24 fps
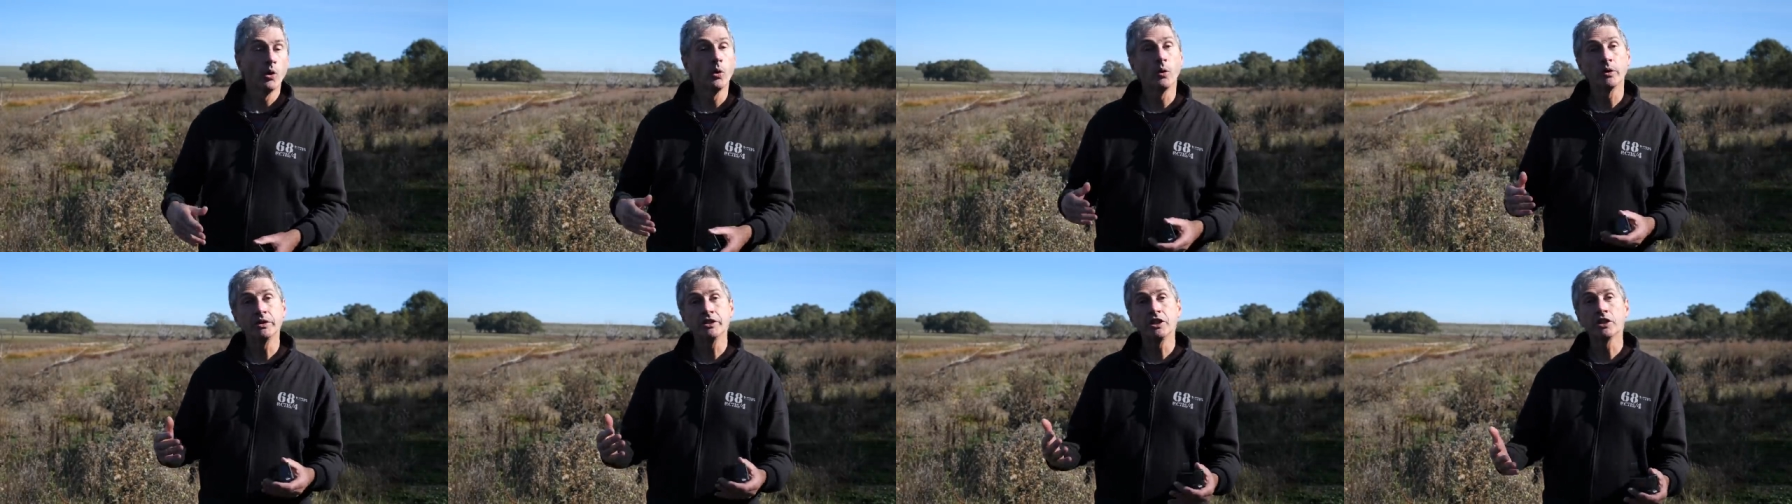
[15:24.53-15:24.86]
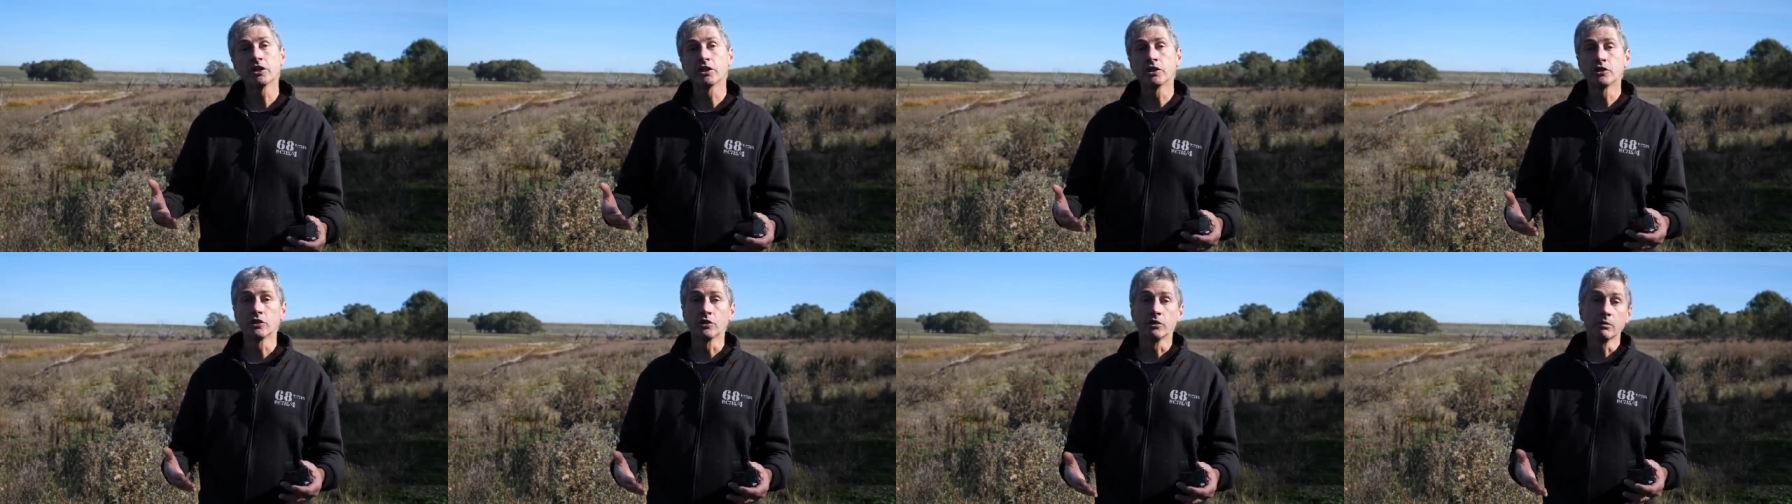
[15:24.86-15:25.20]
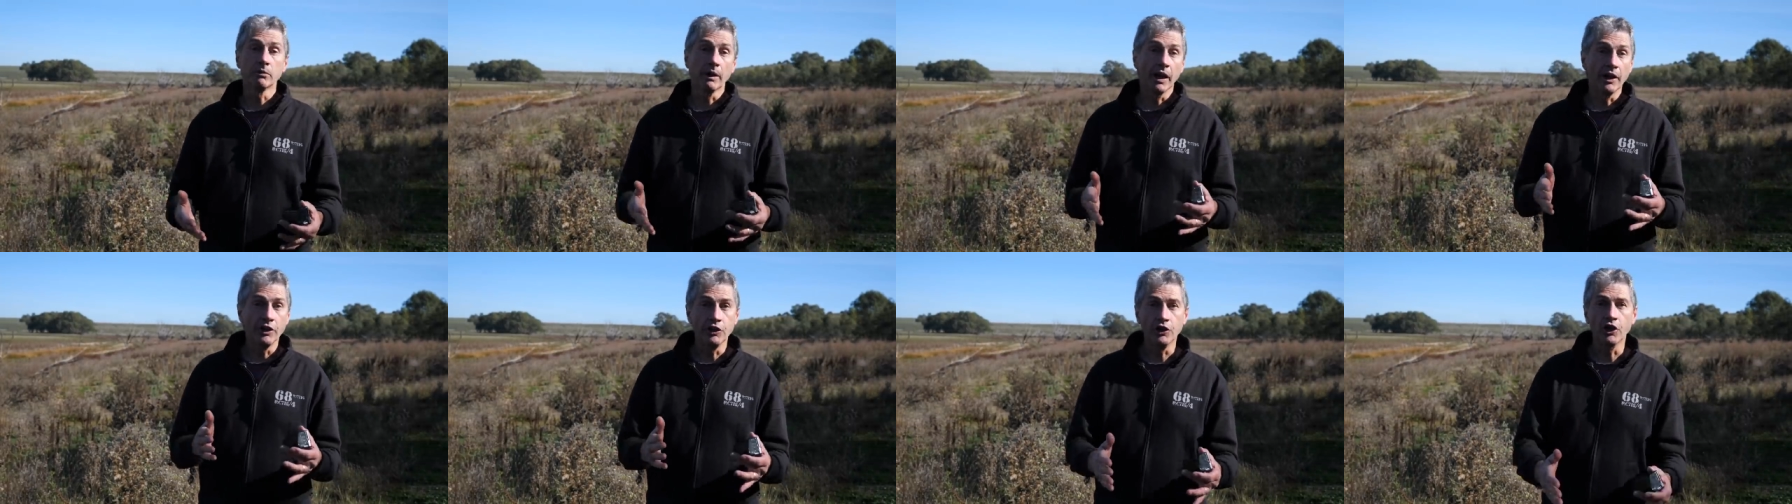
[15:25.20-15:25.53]
or you can
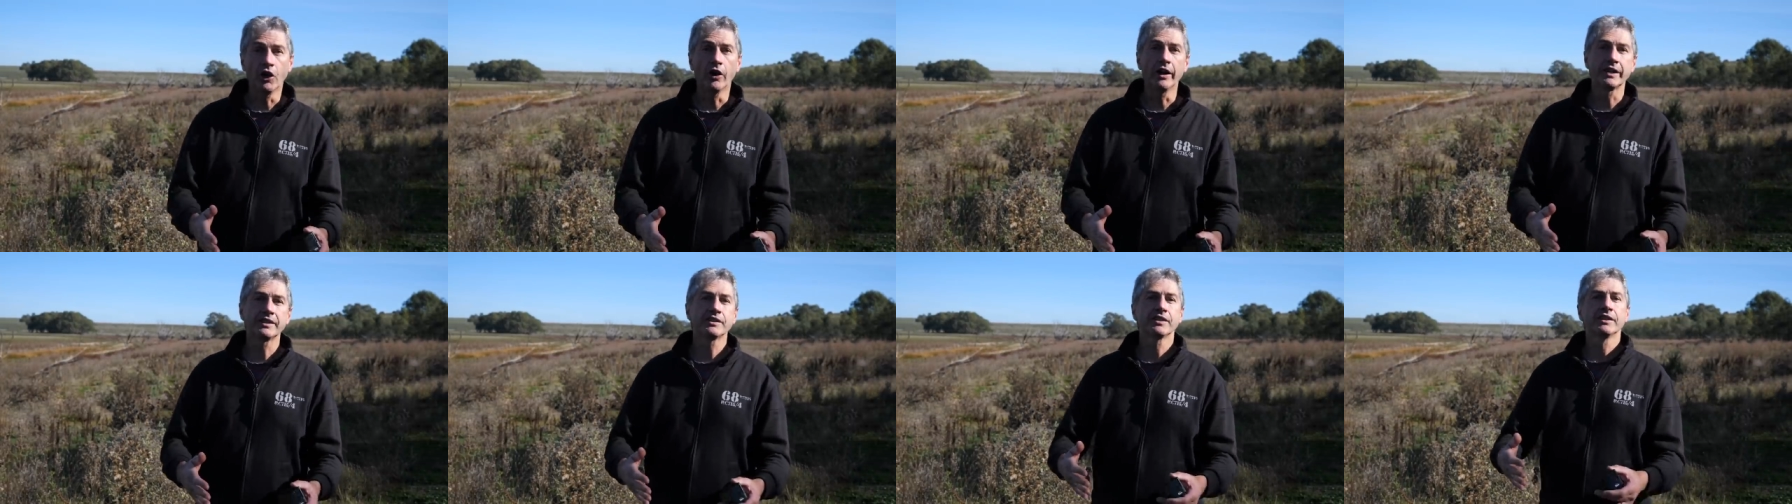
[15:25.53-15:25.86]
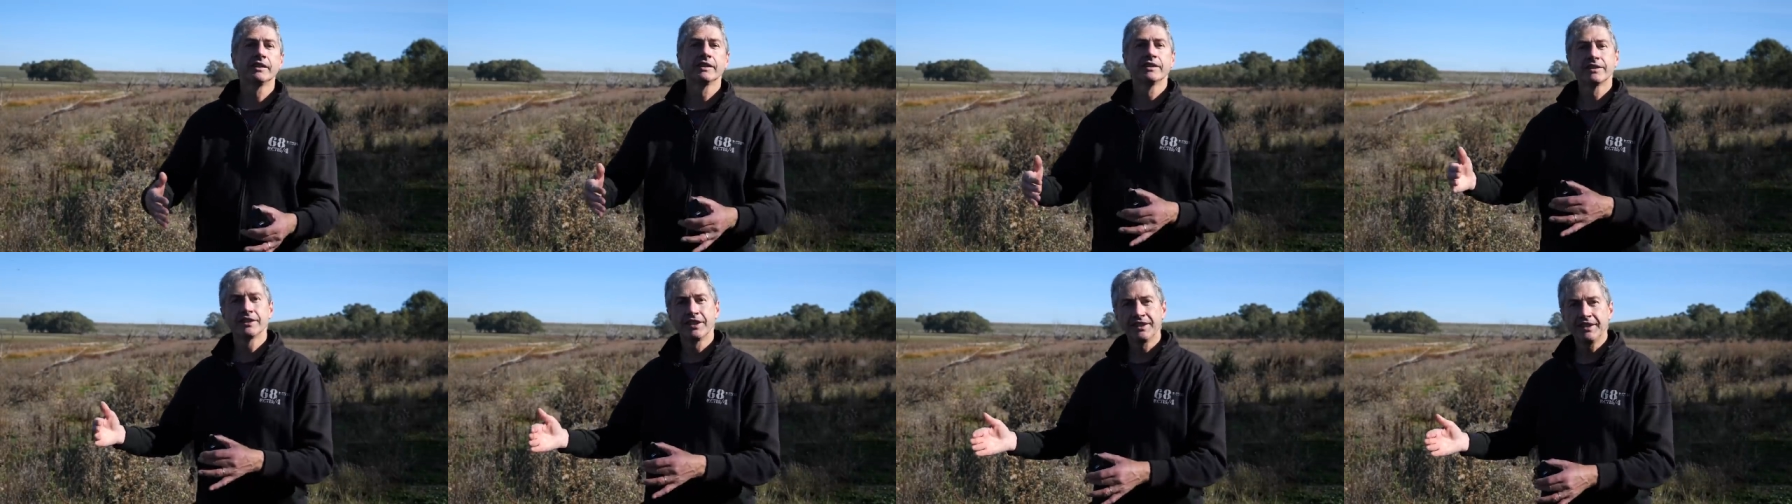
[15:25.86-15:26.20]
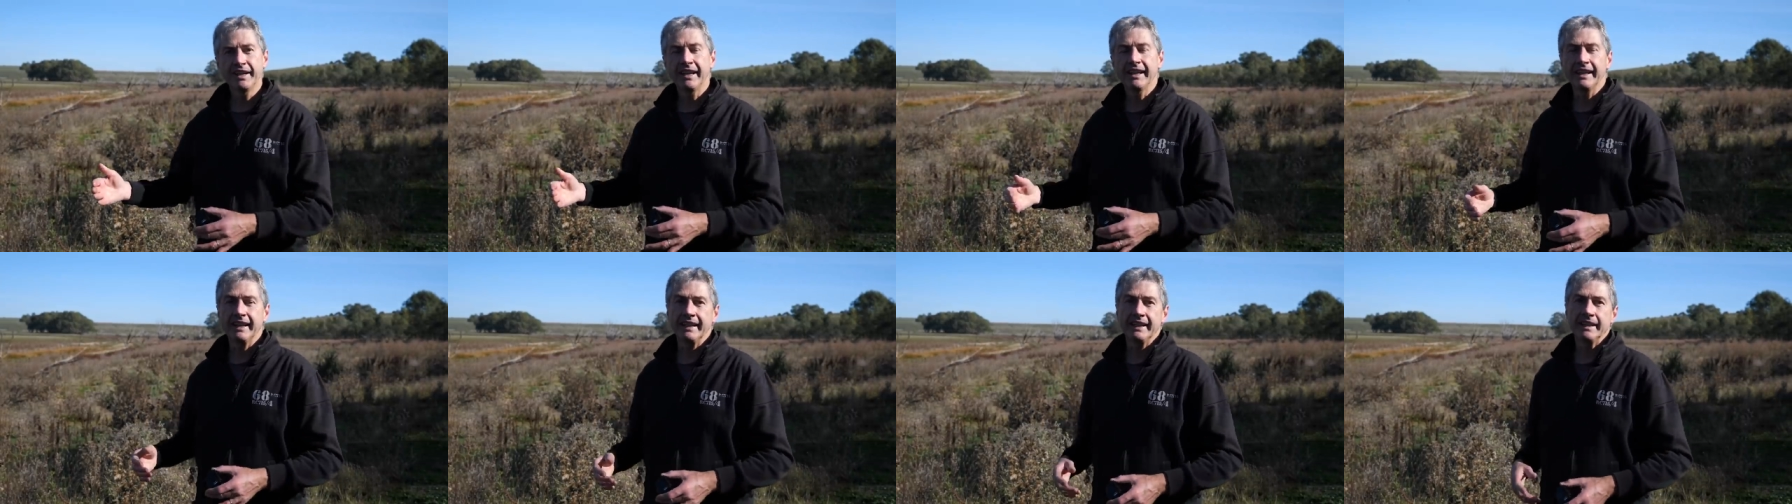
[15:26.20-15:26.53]
do a night to
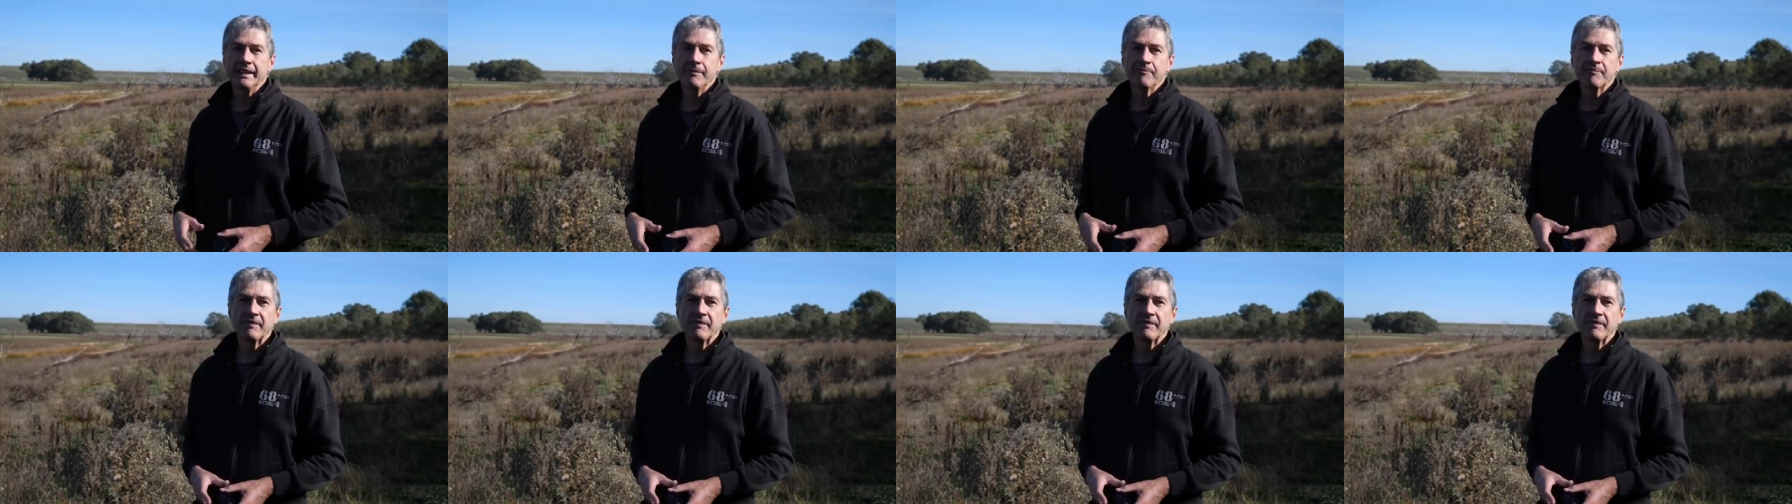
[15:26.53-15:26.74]
day.